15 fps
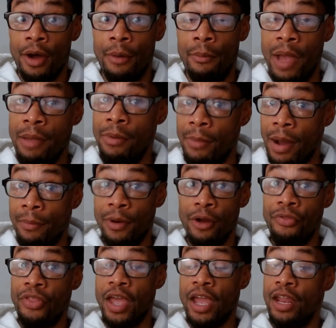Maybe my
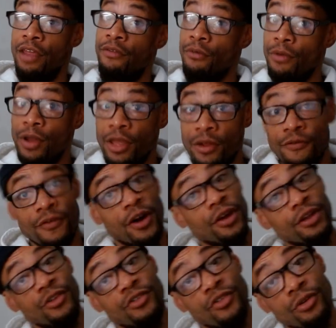birthday ain't even really in
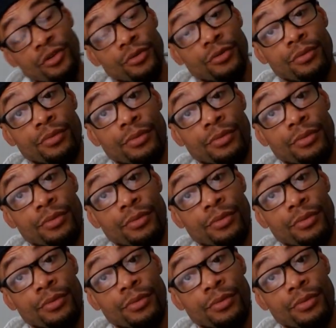fucking June.